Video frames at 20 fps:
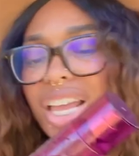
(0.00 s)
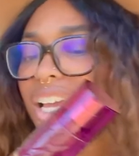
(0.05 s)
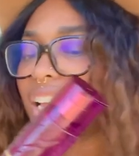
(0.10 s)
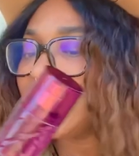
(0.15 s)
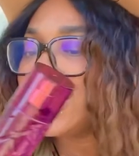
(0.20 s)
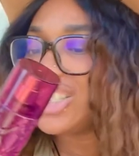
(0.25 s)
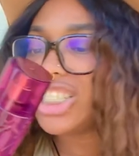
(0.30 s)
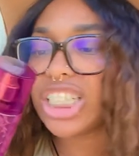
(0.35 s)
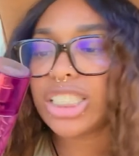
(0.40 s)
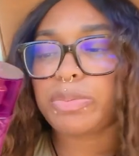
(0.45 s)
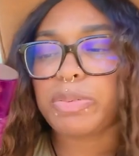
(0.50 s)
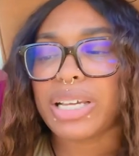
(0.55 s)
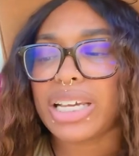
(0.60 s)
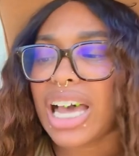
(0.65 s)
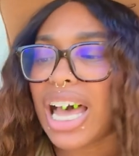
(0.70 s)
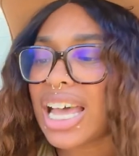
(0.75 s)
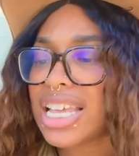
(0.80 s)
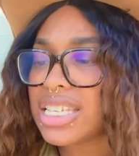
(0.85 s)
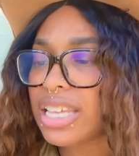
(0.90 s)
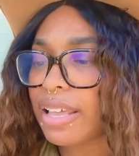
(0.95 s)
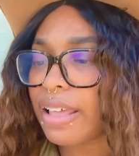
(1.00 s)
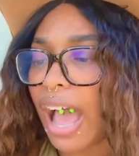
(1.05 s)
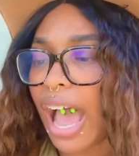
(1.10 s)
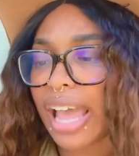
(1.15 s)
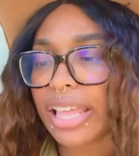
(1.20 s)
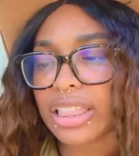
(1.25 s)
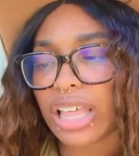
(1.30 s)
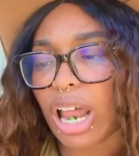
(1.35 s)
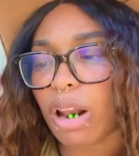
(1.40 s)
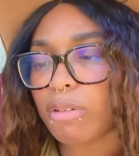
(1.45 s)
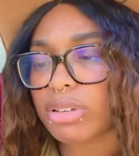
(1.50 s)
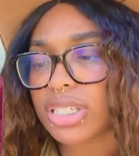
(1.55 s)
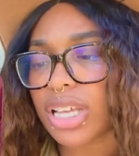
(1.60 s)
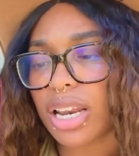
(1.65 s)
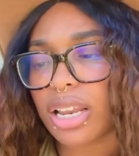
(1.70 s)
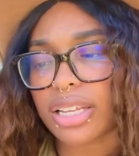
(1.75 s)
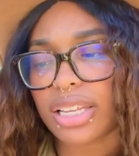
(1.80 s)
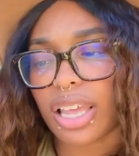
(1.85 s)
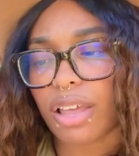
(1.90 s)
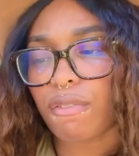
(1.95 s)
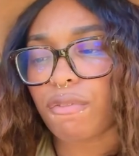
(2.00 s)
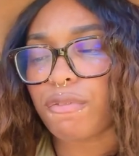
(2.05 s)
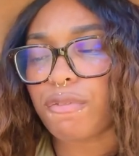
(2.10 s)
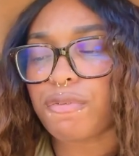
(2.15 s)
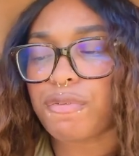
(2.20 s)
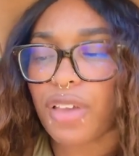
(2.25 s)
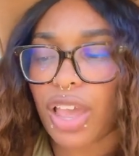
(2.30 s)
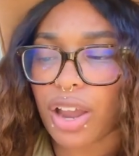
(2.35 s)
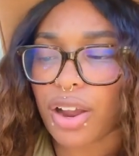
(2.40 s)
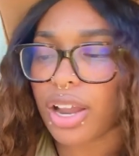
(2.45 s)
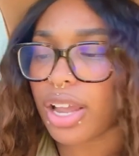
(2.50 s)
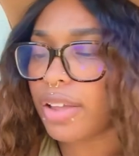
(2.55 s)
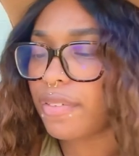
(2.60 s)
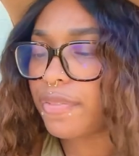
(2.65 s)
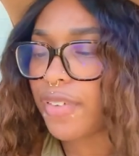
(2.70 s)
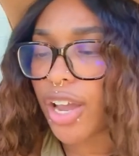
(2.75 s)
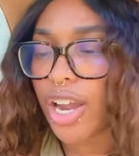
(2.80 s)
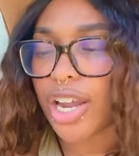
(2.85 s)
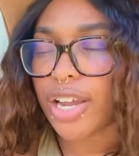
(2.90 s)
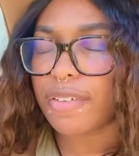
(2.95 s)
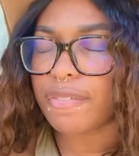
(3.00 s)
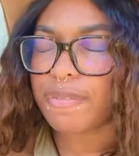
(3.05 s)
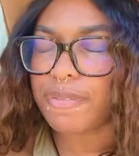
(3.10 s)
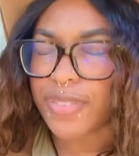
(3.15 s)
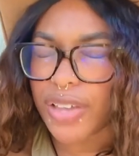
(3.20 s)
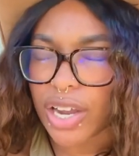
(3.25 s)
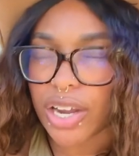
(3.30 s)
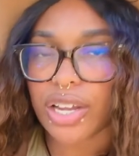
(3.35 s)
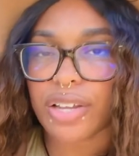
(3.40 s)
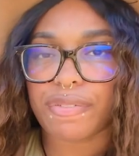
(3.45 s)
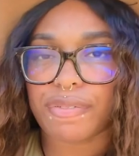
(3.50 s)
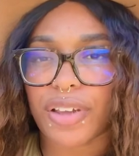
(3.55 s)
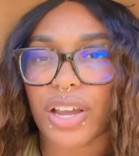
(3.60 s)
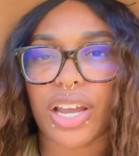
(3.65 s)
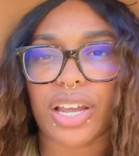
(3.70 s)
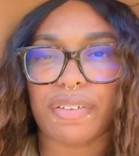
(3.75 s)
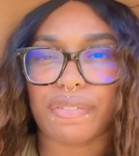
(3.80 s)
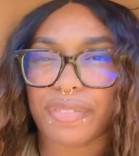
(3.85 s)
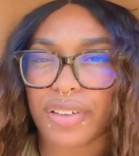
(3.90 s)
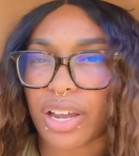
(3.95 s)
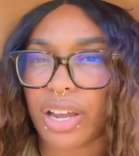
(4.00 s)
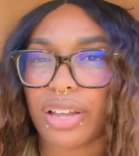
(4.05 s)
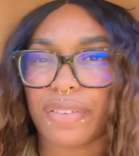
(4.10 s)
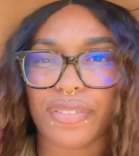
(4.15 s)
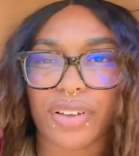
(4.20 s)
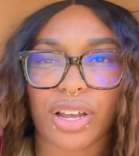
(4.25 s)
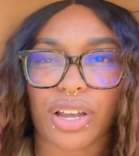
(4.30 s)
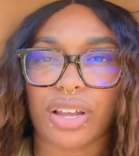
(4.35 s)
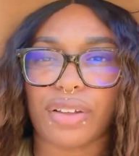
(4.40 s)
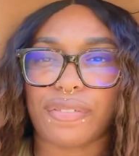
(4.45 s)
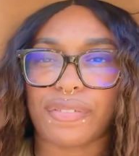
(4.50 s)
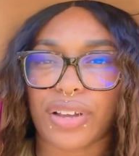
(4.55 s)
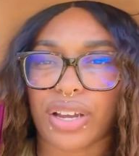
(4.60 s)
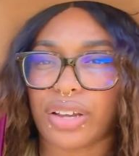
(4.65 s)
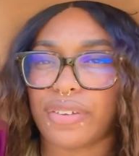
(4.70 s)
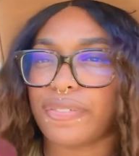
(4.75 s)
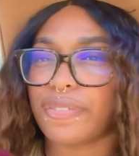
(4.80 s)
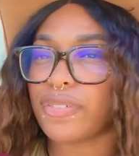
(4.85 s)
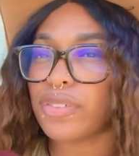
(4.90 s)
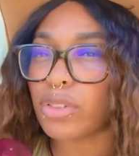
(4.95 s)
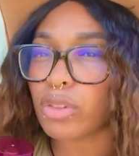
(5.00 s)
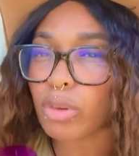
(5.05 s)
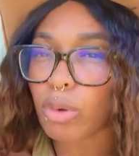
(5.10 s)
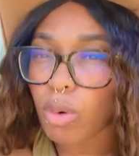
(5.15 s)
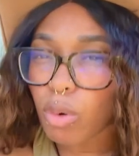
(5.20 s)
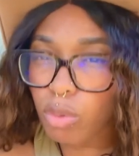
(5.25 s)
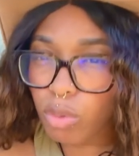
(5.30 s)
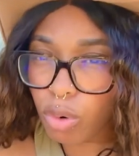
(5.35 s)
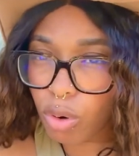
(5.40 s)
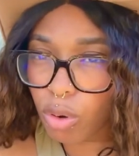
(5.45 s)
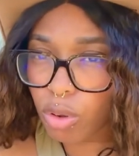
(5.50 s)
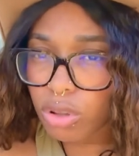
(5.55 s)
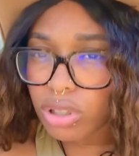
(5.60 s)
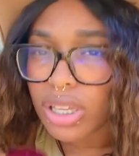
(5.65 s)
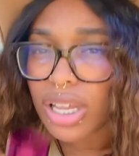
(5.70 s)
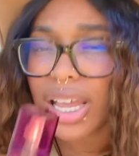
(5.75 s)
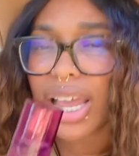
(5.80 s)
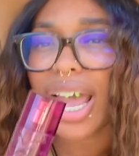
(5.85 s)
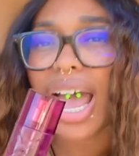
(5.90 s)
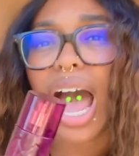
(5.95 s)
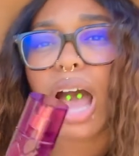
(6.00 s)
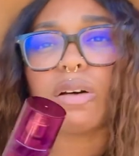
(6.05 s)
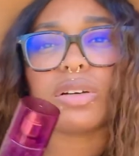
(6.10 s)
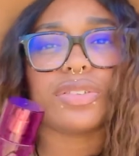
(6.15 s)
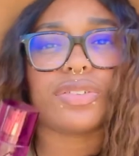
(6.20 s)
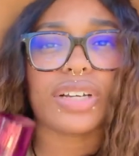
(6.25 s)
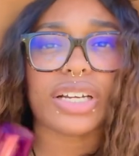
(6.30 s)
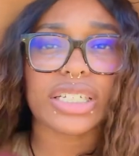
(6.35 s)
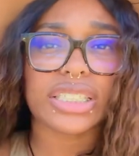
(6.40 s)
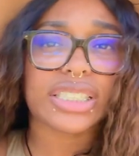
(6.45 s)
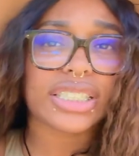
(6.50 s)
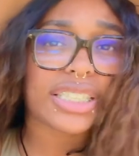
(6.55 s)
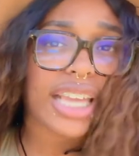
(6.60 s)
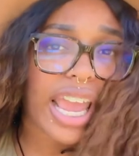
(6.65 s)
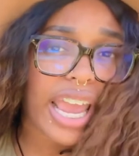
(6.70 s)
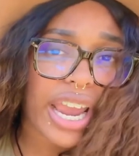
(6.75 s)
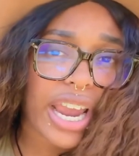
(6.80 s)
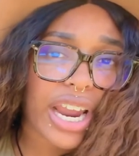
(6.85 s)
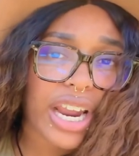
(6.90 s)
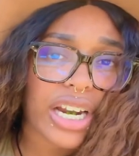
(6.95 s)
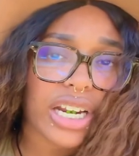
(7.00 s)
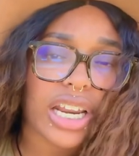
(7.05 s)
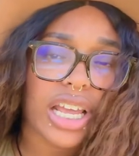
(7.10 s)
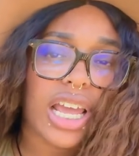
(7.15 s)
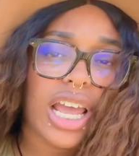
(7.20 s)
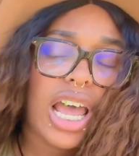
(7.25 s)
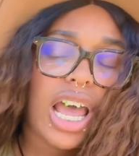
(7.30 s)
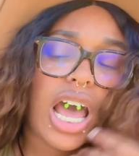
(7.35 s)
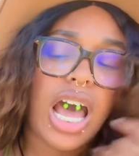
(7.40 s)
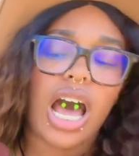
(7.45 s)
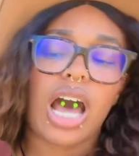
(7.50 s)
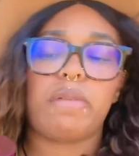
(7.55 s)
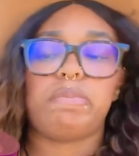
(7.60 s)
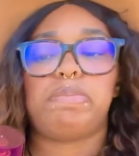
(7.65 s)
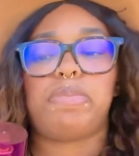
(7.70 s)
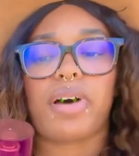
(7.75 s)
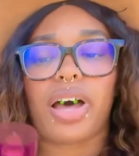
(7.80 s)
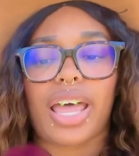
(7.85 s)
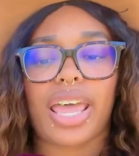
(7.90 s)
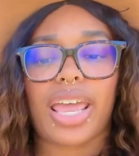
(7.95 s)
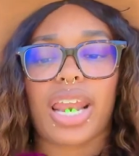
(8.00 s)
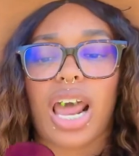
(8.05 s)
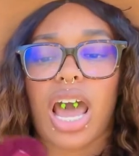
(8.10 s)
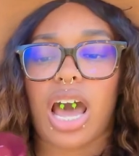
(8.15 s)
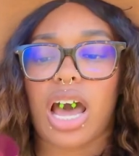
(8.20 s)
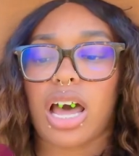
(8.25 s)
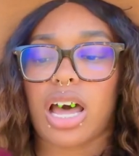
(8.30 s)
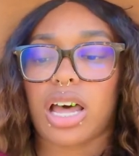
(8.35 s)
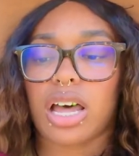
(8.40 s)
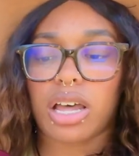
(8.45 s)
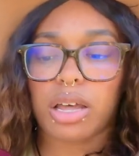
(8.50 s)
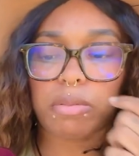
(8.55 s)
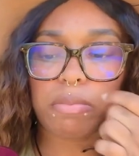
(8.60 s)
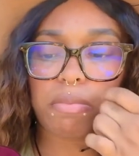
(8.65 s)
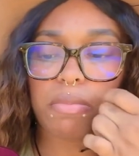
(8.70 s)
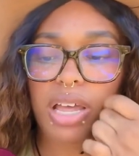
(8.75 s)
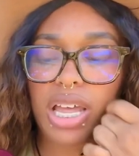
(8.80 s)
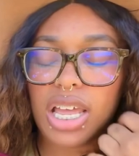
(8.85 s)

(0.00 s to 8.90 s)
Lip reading: just because I thought it was gonna give very, very, very, very, very, very, very floral. I was very scared, but I